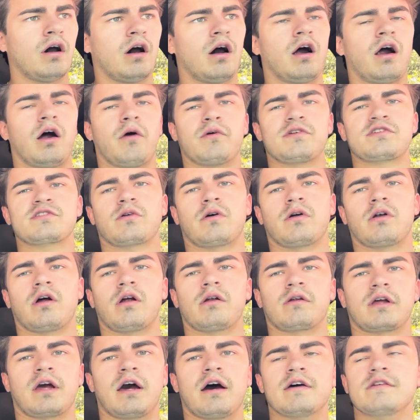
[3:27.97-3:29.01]
All right, what's going
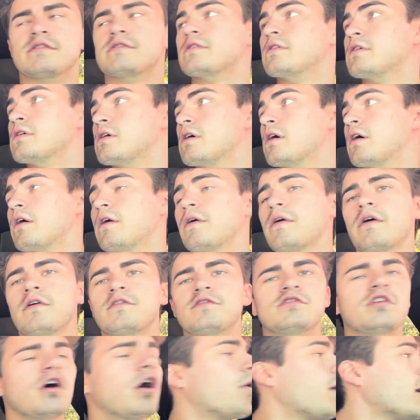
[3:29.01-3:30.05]
on, guys?
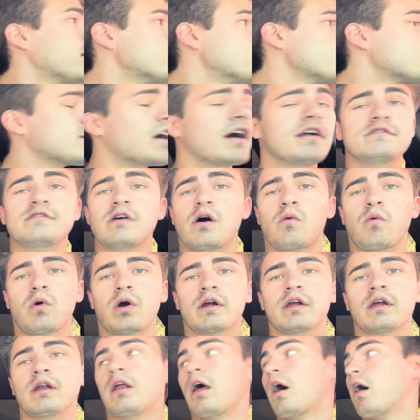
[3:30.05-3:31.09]
So I just got done
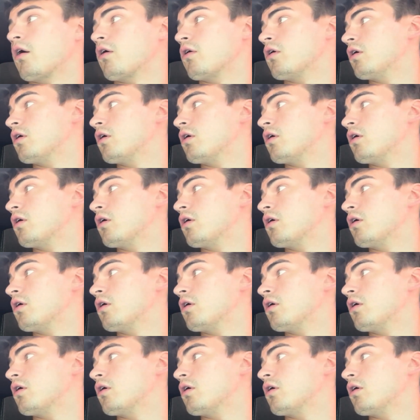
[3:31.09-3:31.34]
working out.